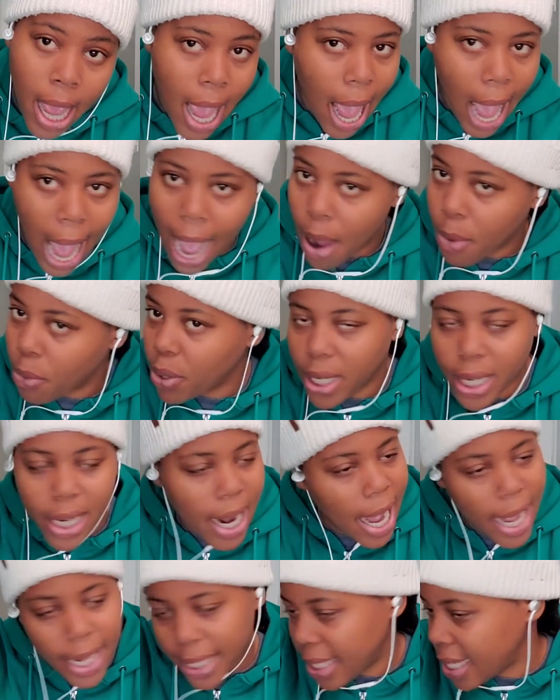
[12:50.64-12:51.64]
I would
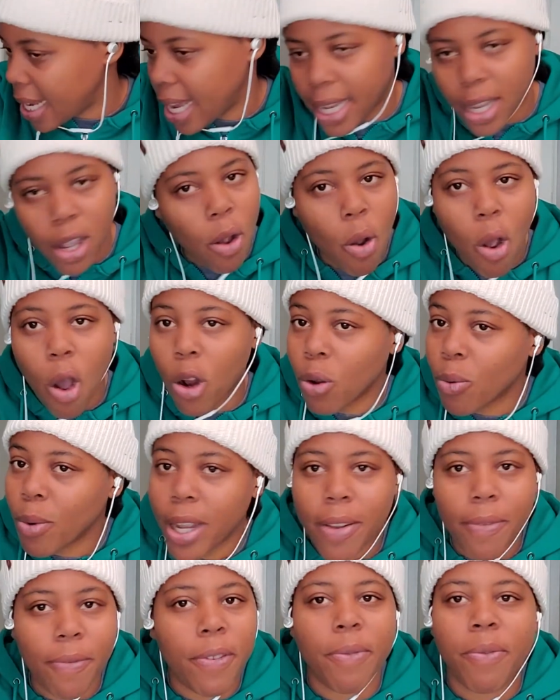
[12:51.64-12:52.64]
not say go all the way
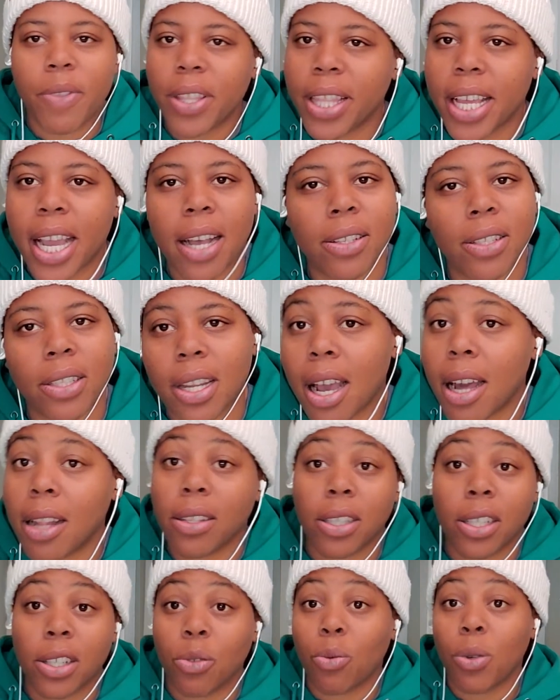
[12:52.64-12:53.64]
to
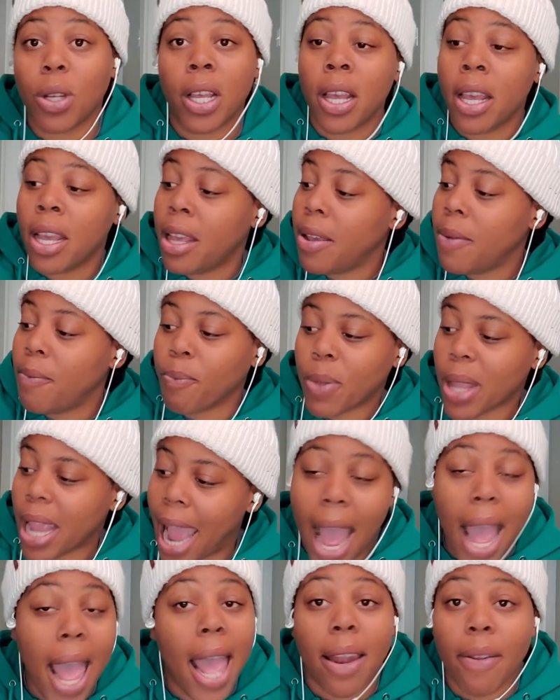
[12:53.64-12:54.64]
$50,000 because
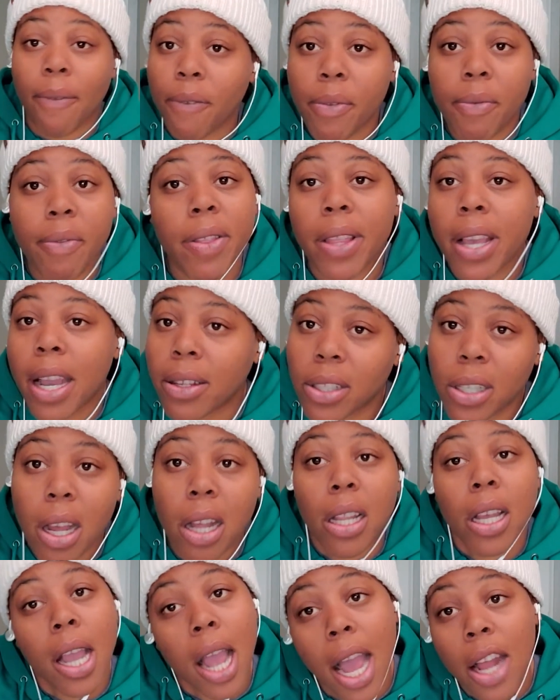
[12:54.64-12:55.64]
I had a
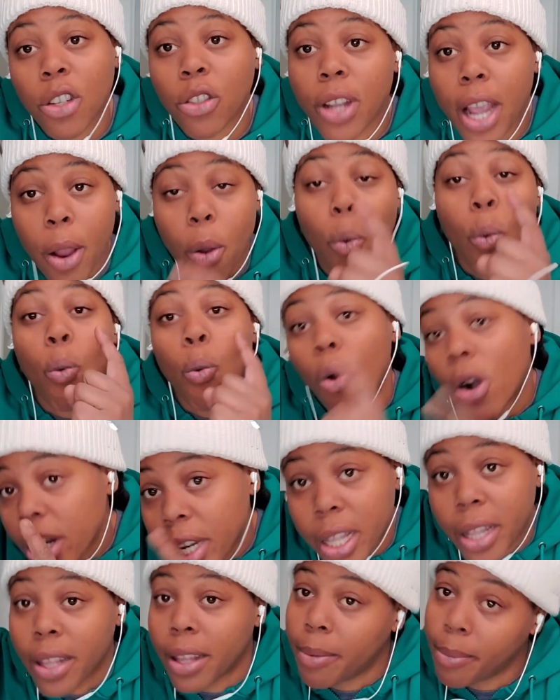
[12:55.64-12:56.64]
$50,000 contract,
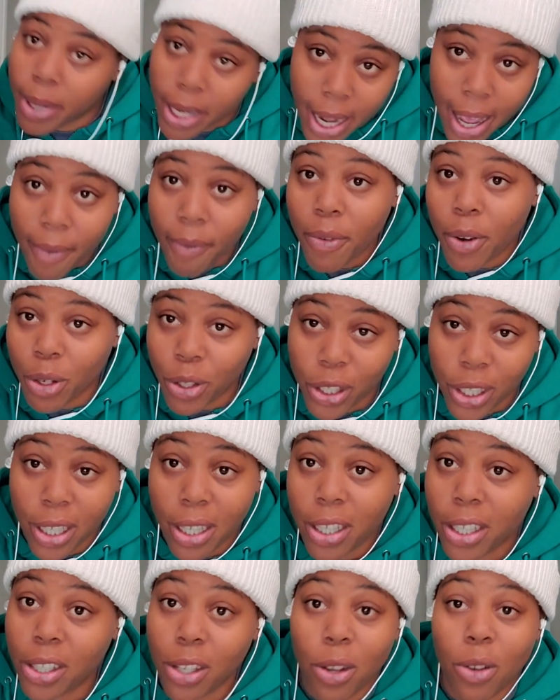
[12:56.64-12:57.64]
one of them in that first
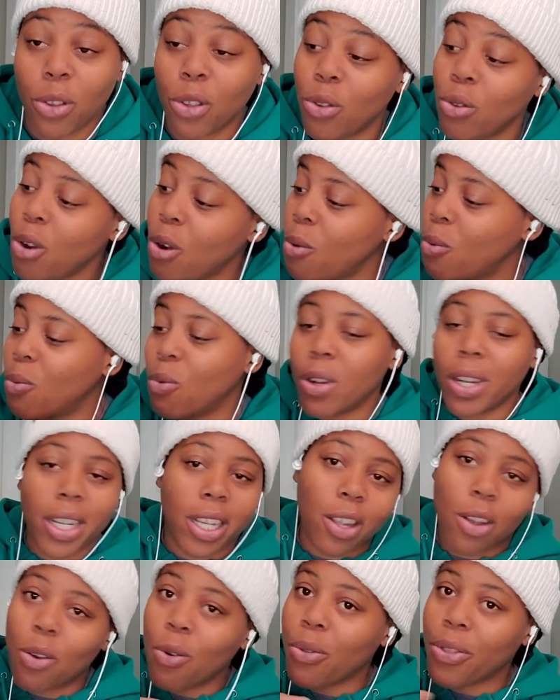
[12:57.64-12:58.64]
year. So you don't want
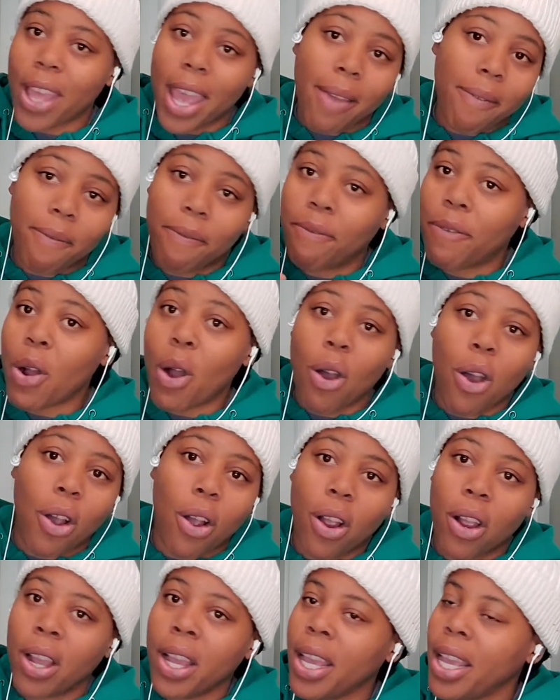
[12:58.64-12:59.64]
to go that
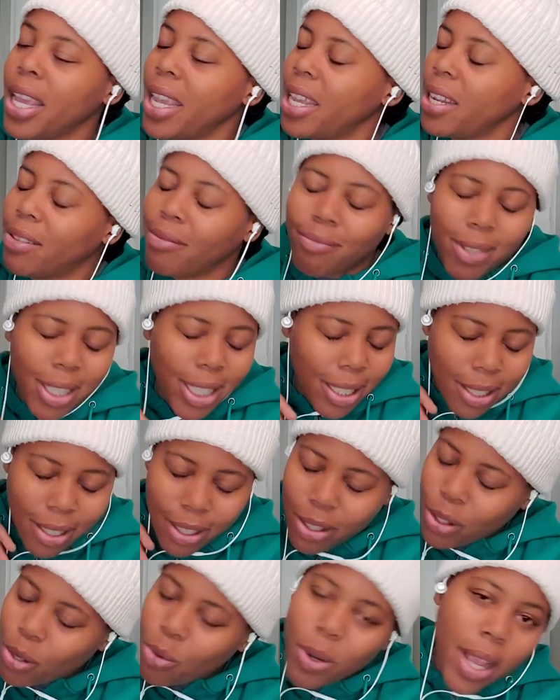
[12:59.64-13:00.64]
far. It's
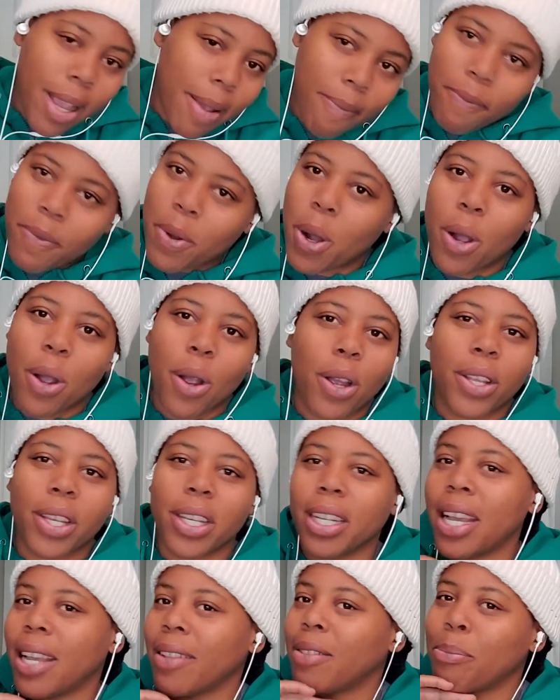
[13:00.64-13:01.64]
just too damn far. You're
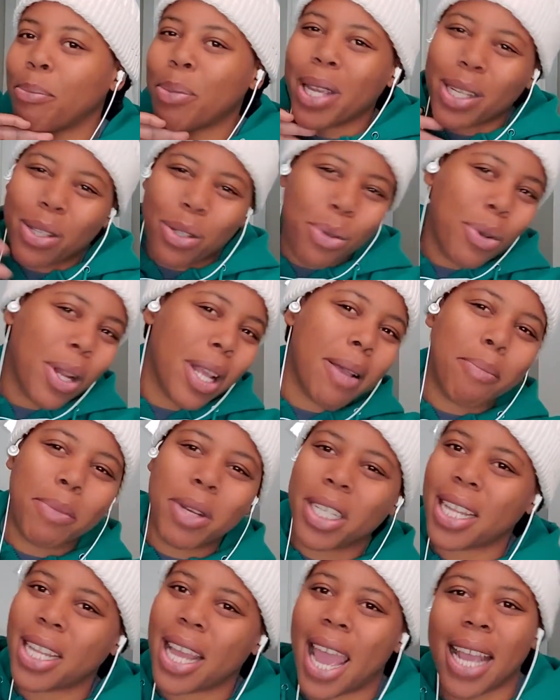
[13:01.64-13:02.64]
going to have to pay too damn
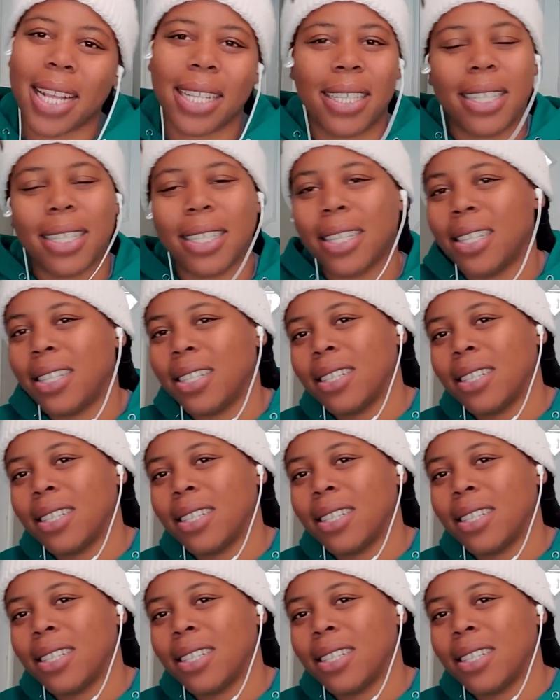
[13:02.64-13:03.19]
much taxes because you're